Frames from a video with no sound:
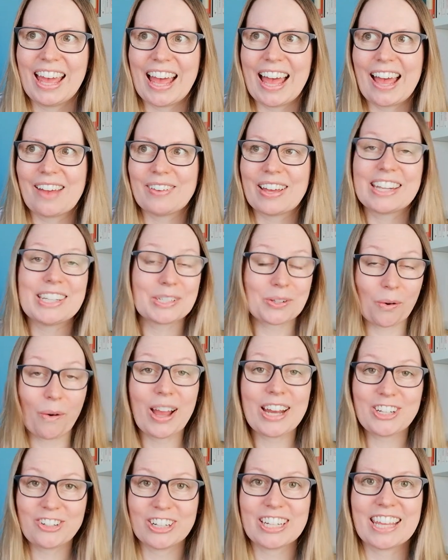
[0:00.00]
And it's
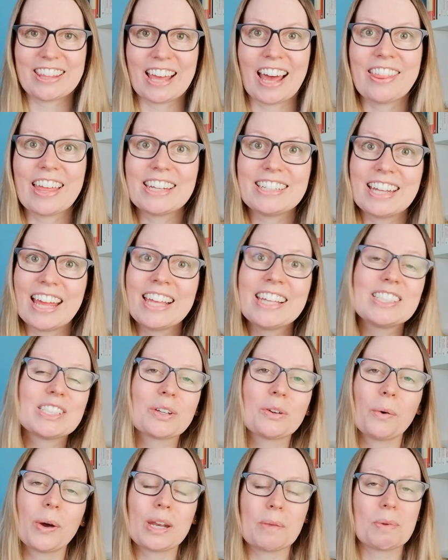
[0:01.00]
quite tricky, that takes
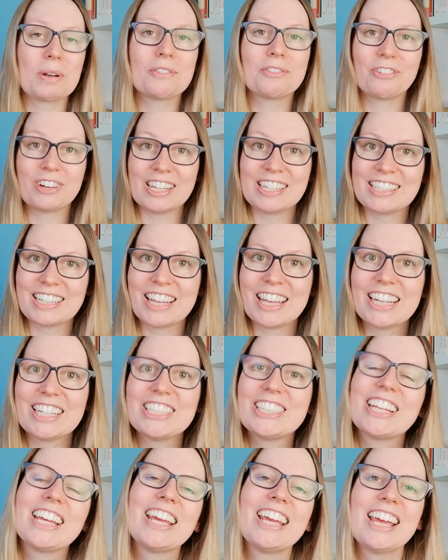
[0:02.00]
quite a bit of
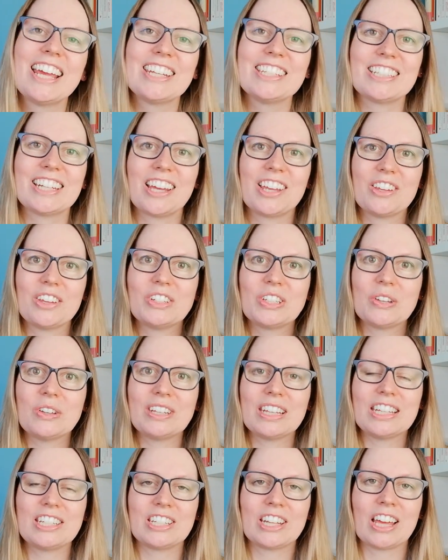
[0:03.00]
research. So you
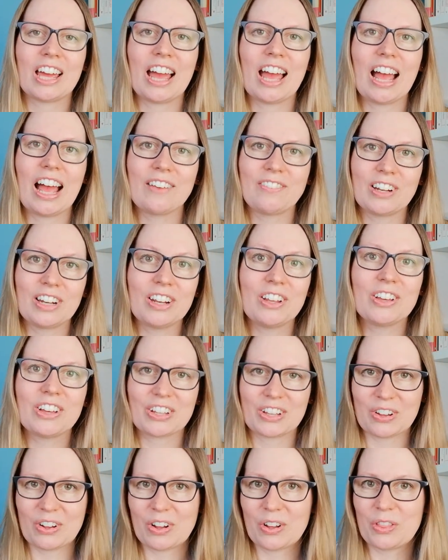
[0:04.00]
do need to have a
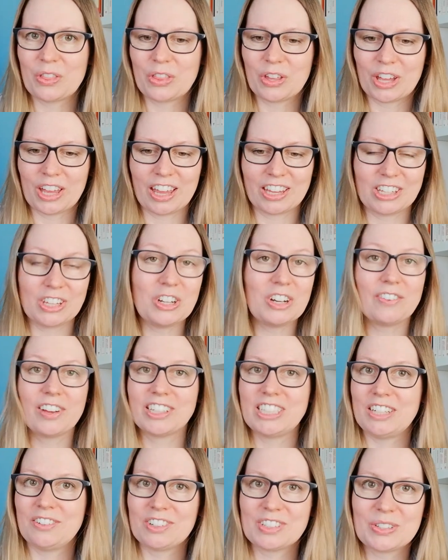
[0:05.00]
look on the
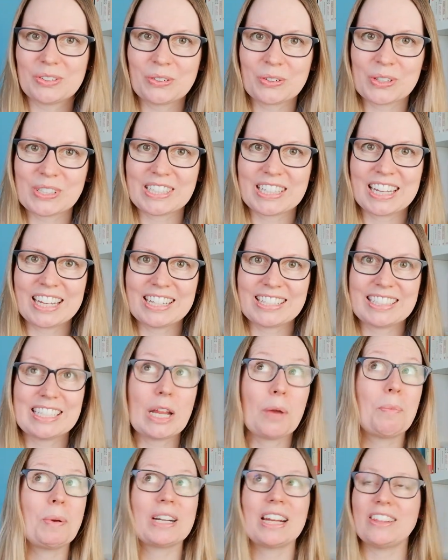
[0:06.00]
university resources,
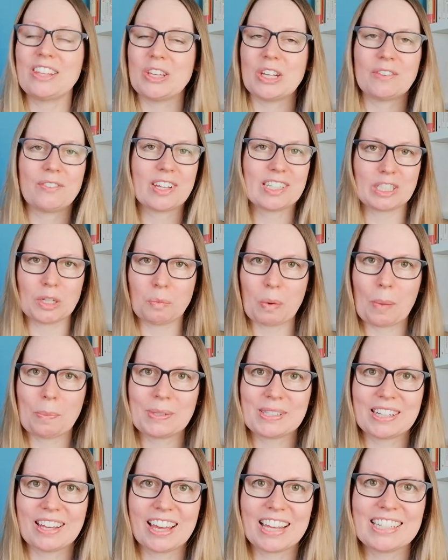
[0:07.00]
typically the university
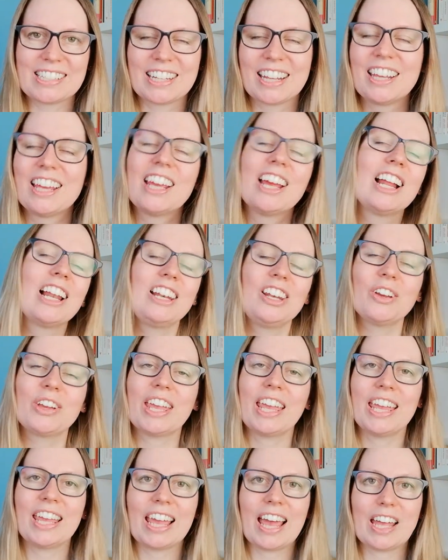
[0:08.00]
website,
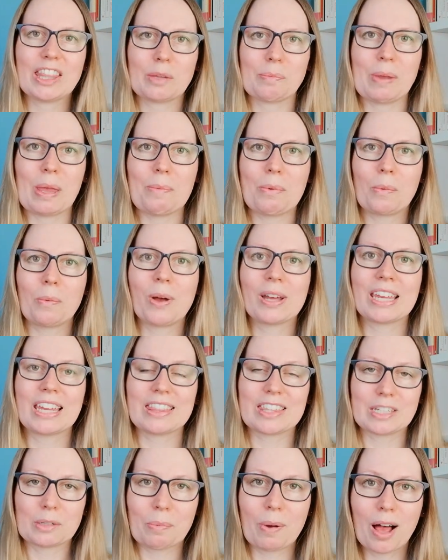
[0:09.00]
looking at the people working
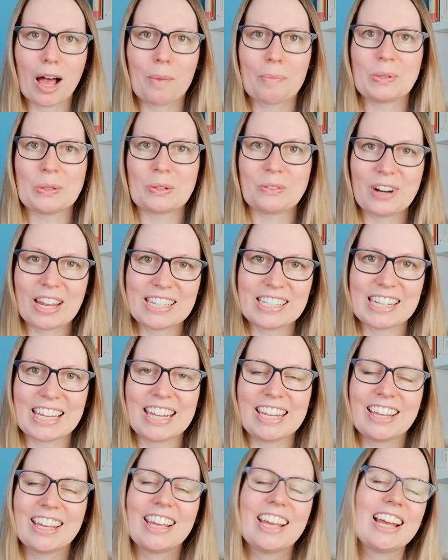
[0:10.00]
in the department
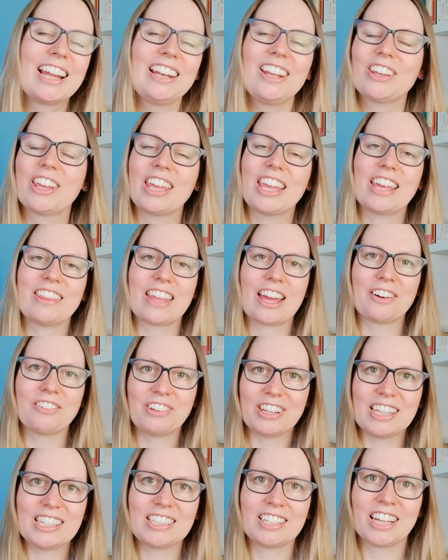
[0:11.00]
already, looking at their
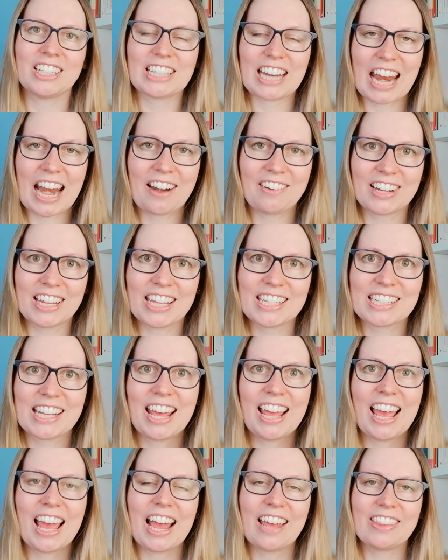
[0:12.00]
research areas,
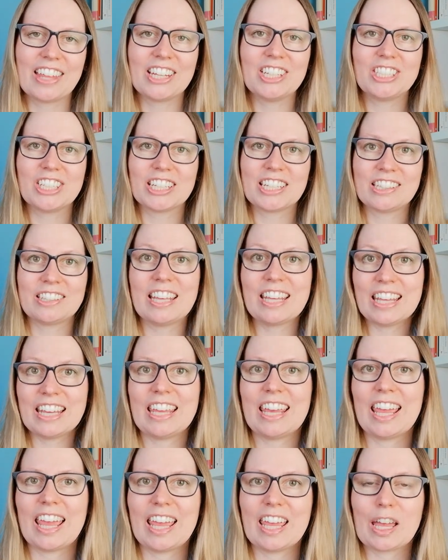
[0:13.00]
and then just
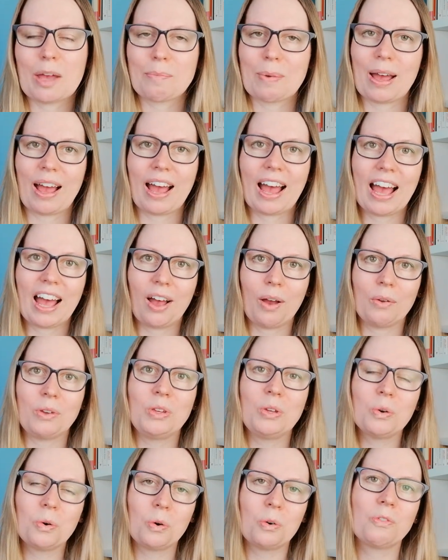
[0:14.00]
thinking about how
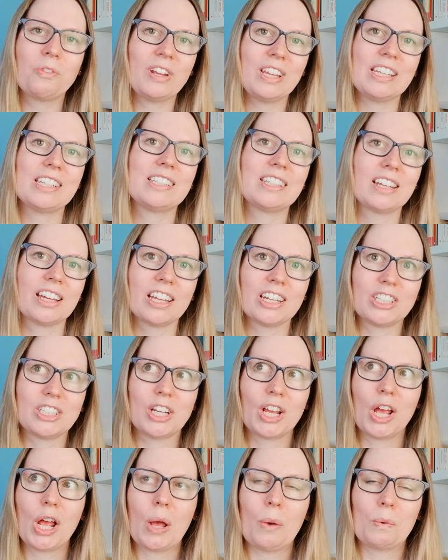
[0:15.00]
your
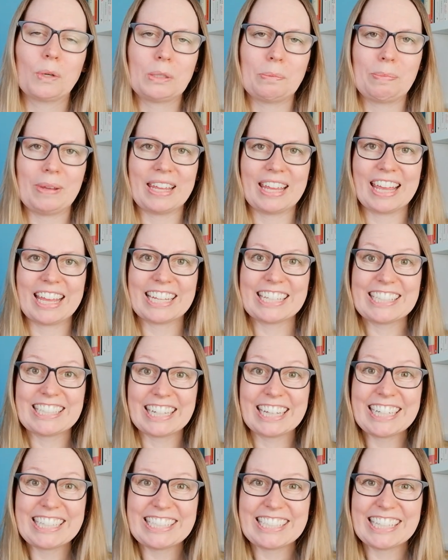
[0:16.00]
research would be
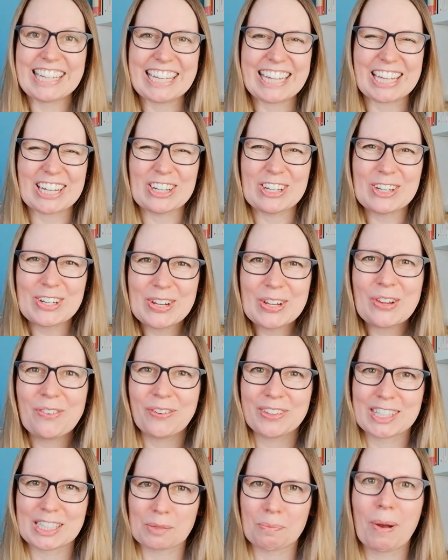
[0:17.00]
exciting and new
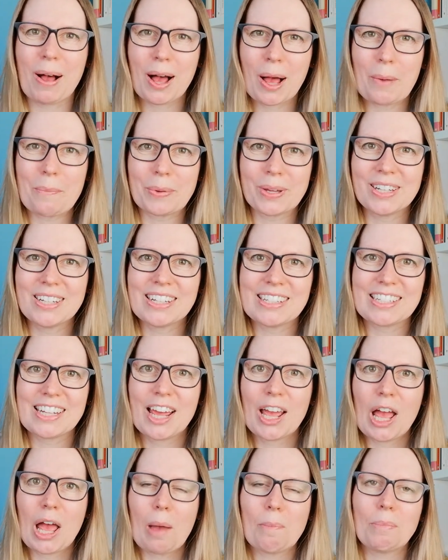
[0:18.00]
for the department,
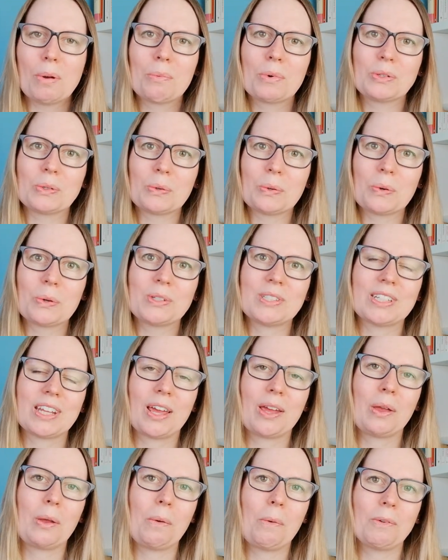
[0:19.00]
but would
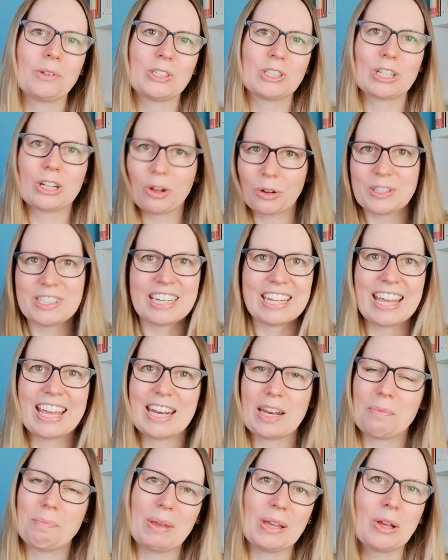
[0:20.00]
also slot
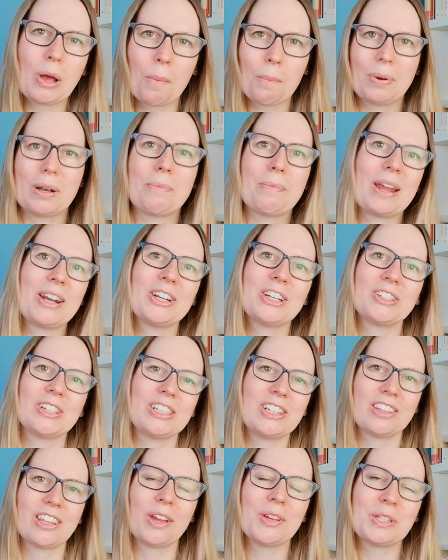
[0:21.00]
in and be
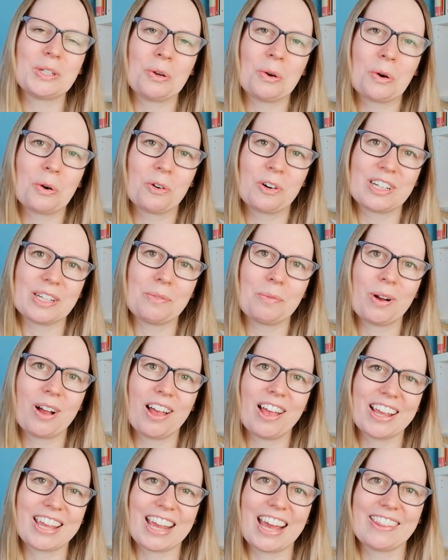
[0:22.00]
complementary to those who already
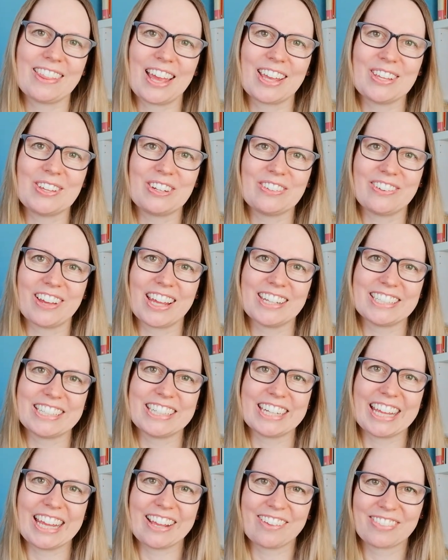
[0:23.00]
work at that
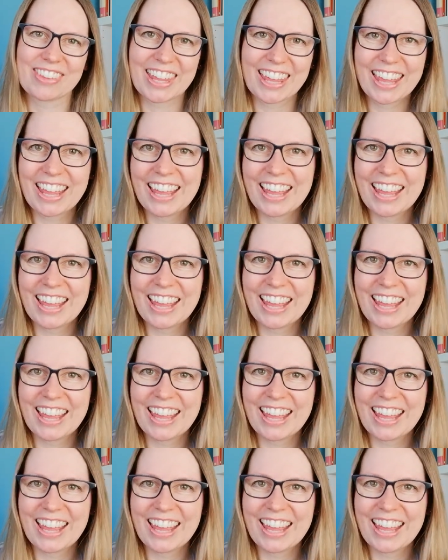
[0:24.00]
university.